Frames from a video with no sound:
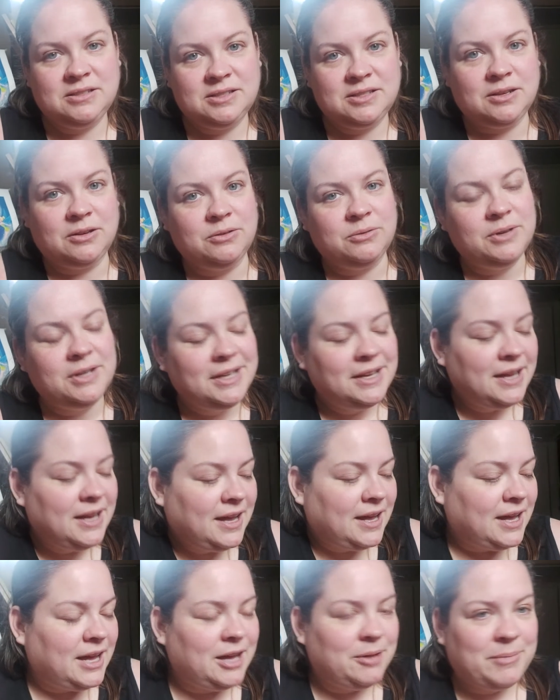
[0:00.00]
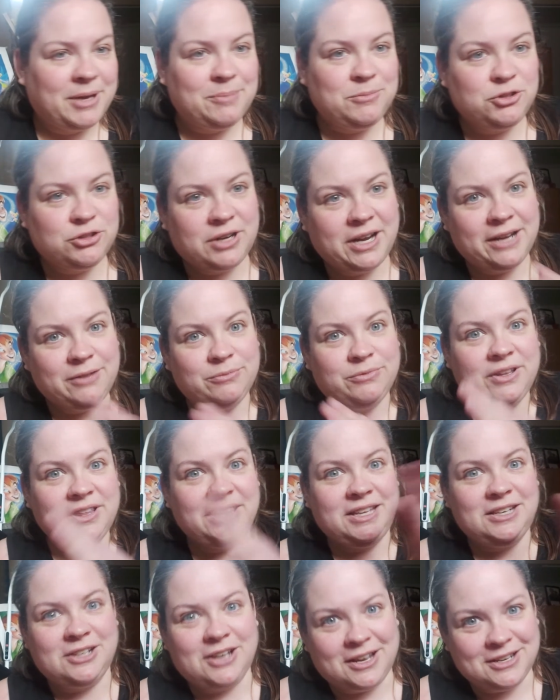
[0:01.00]
So um, I'm trying
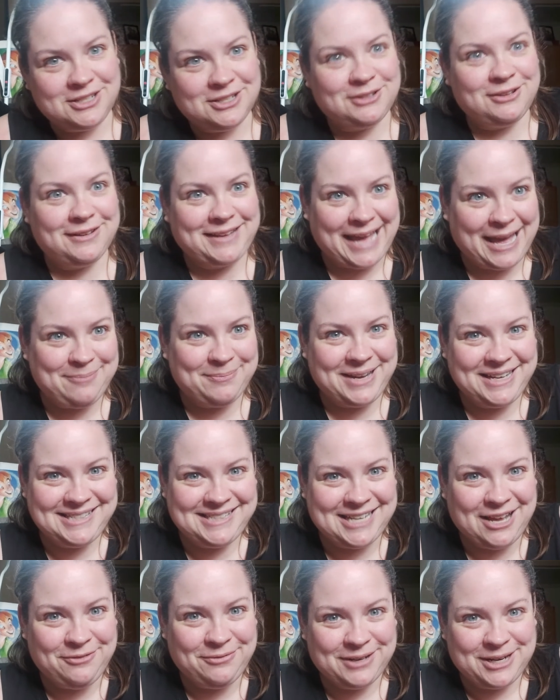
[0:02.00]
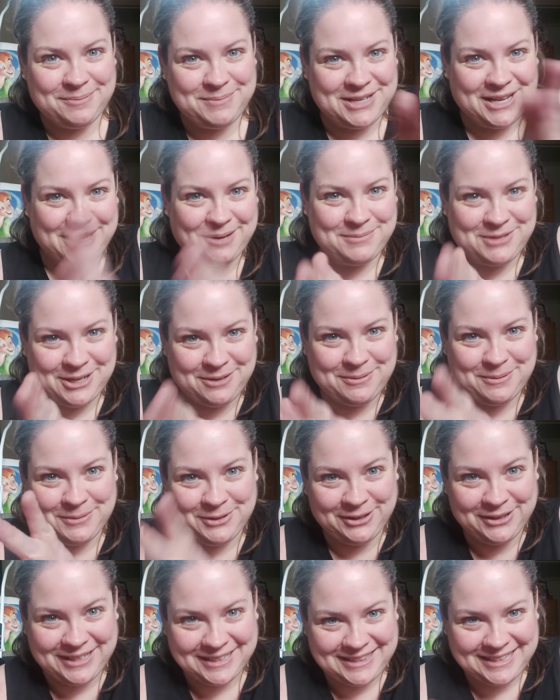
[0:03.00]
really not to look at myself when I'm talking. I'm trying to remember,
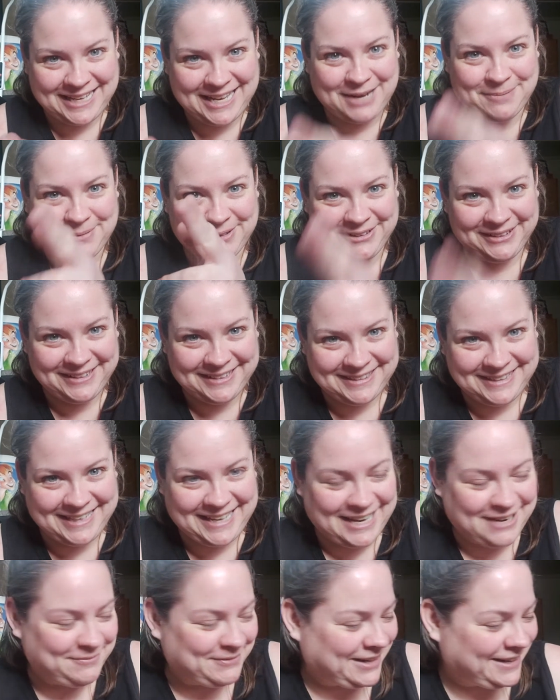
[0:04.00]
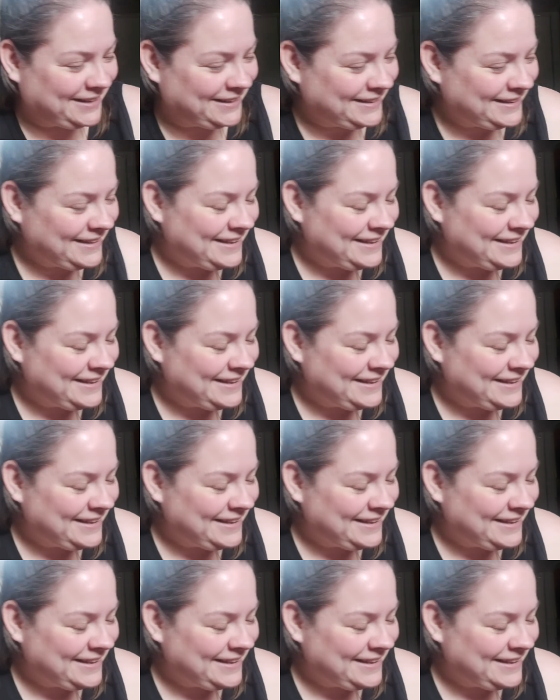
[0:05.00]
look at the camera, look at the camera.